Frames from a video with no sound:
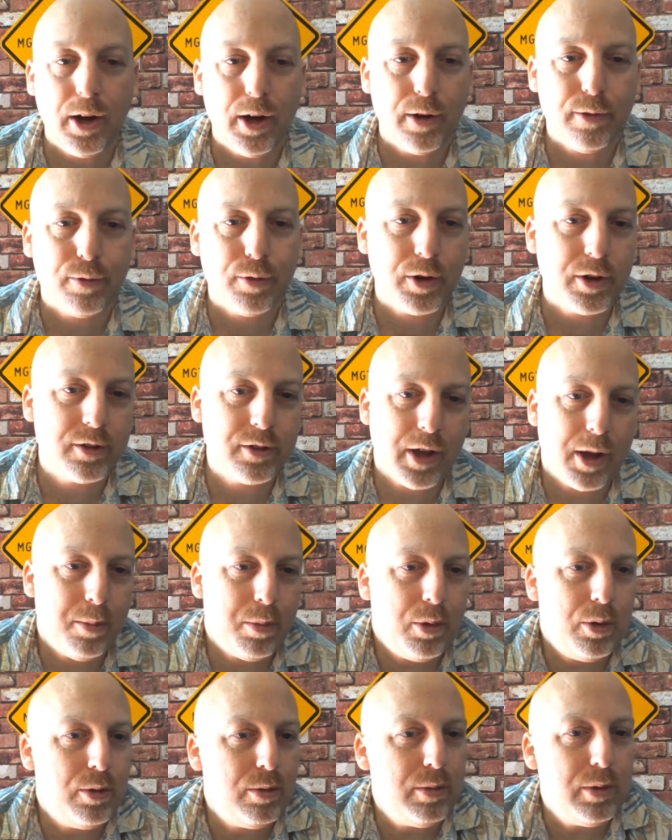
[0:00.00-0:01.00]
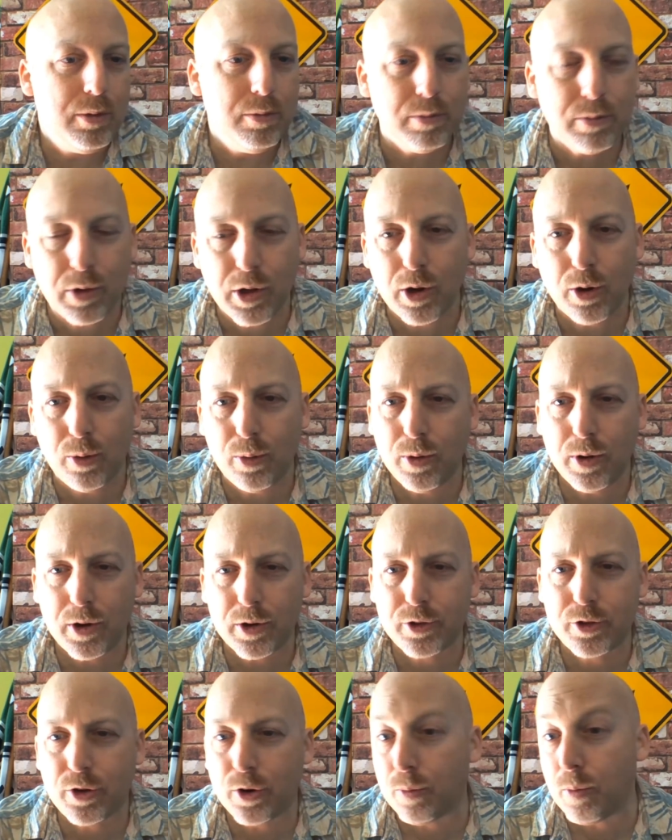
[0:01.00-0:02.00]
For example, you know, a
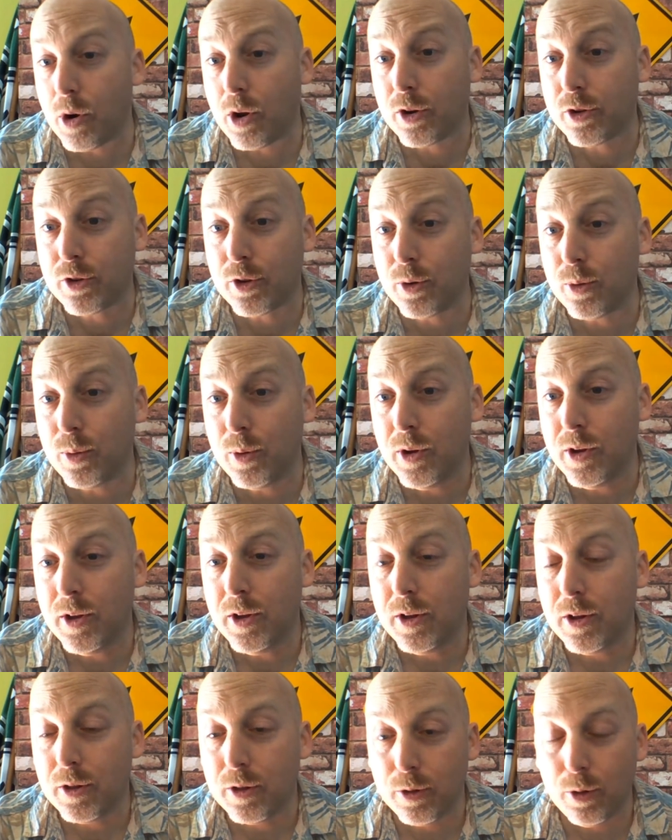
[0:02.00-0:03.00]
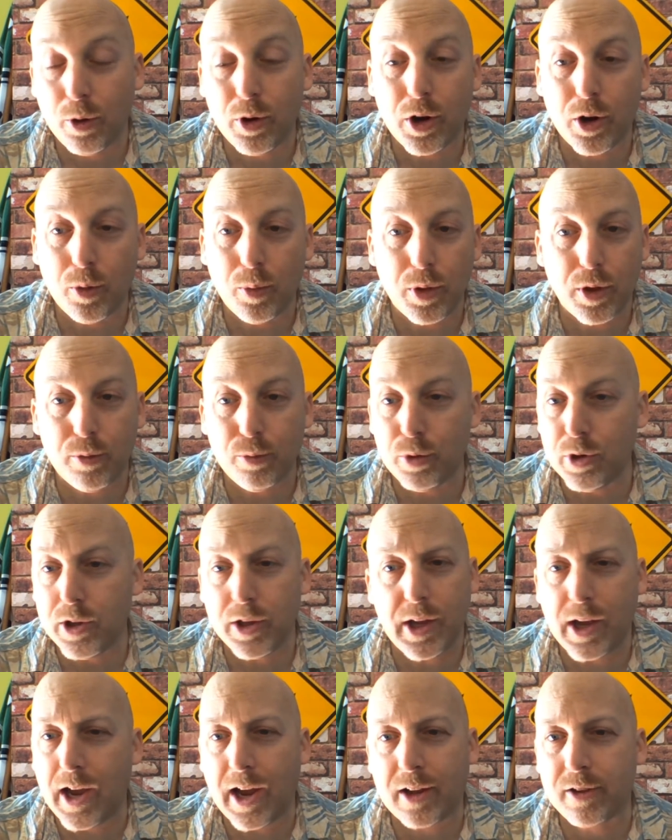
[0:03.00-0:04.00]
Toronto lawyer with a
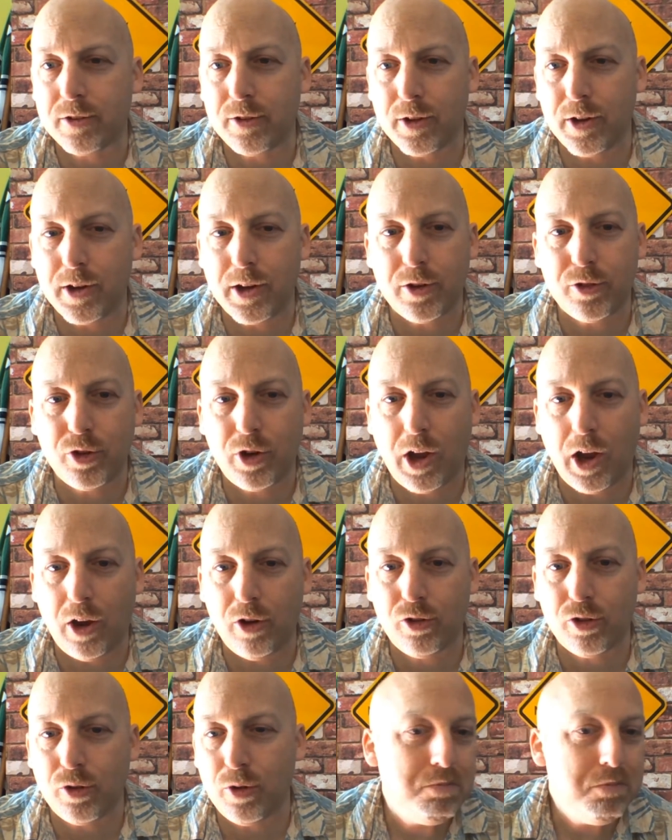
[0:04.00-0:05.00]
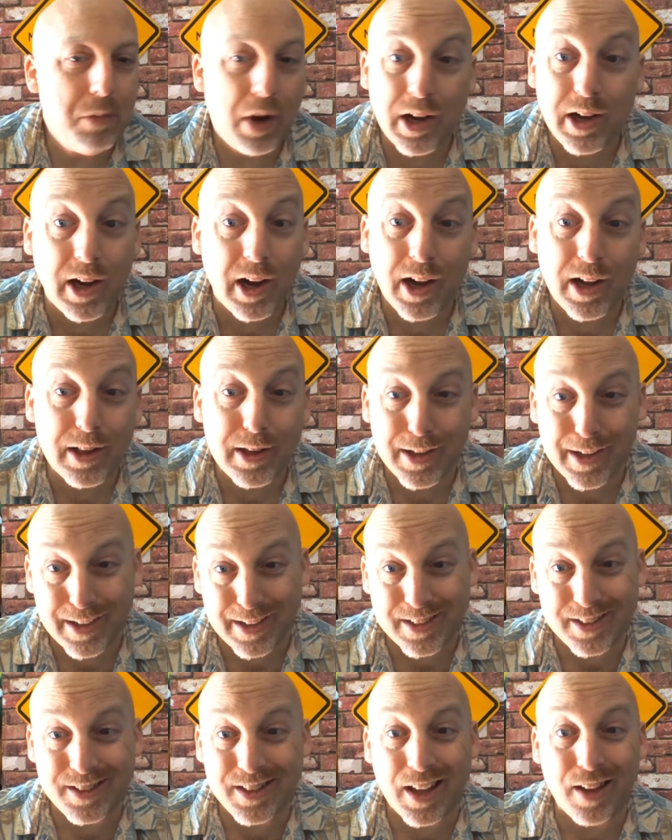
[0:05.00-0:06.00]
really excellent education, a guy
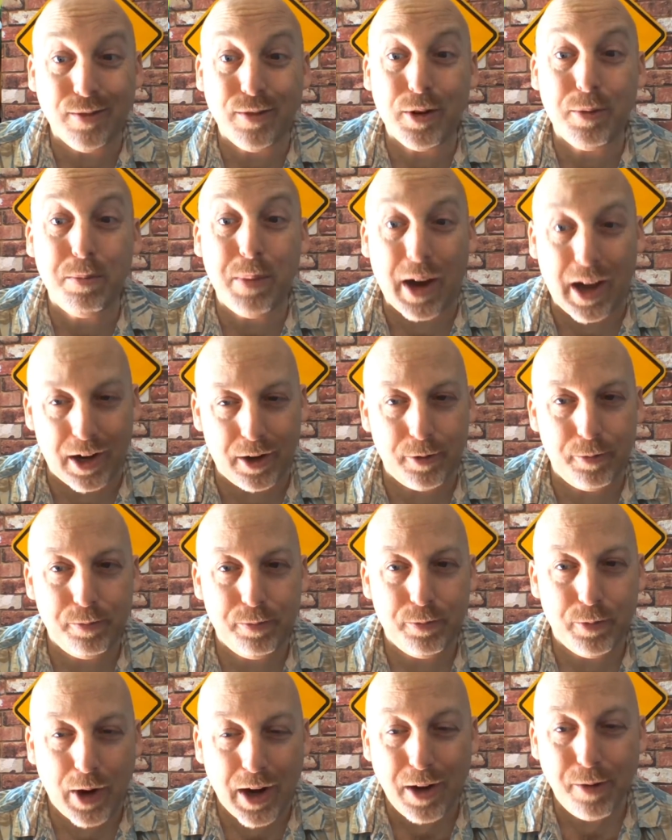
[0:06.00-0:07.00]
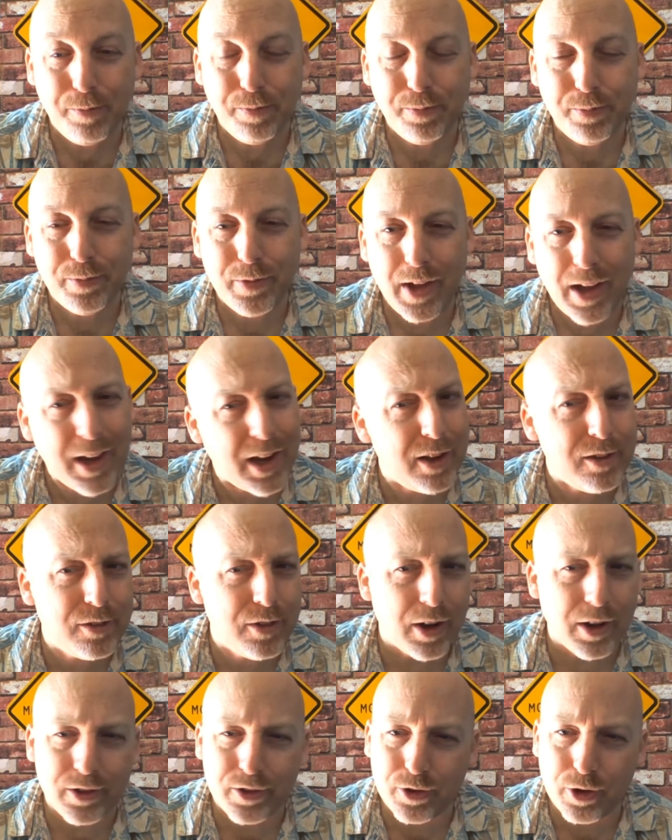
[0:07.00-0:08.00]
like David Butt, right? That guy's
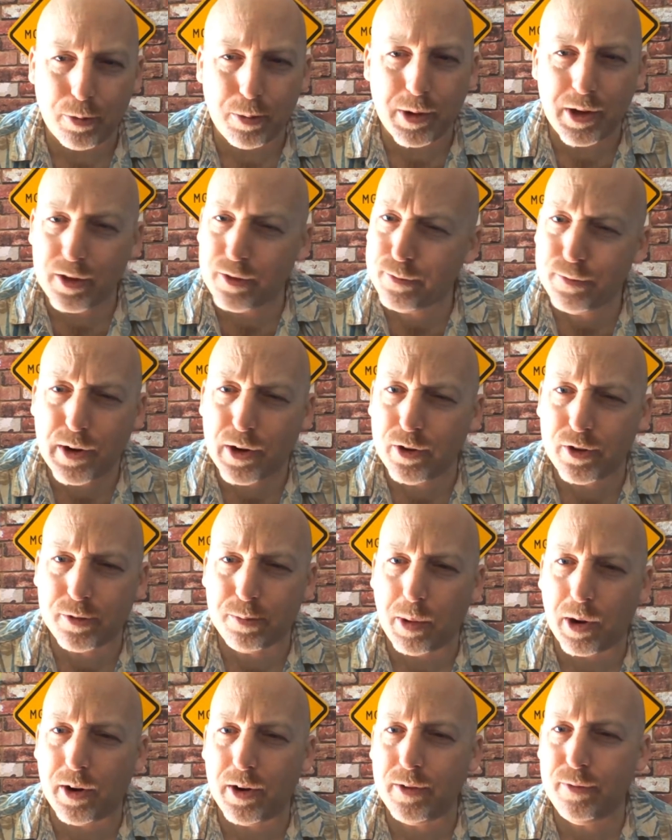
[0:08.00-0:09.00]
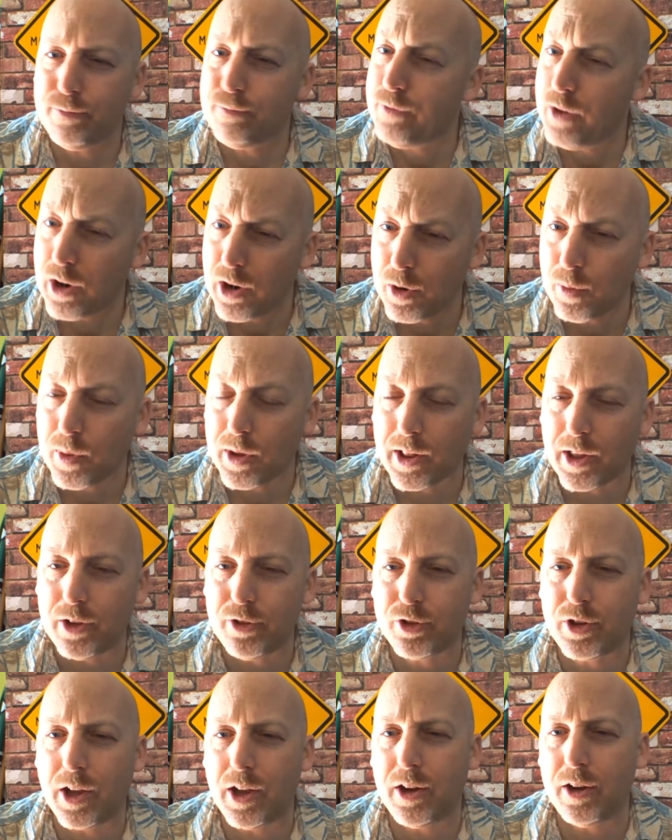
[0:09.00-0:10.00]
not stupid. He's very smart, very well
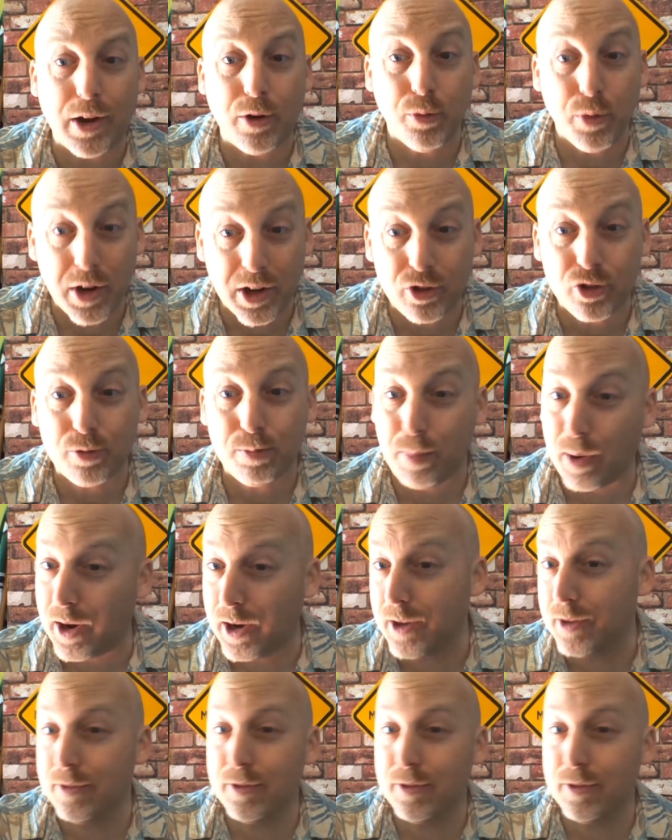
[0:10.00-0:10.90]
educated, and rich by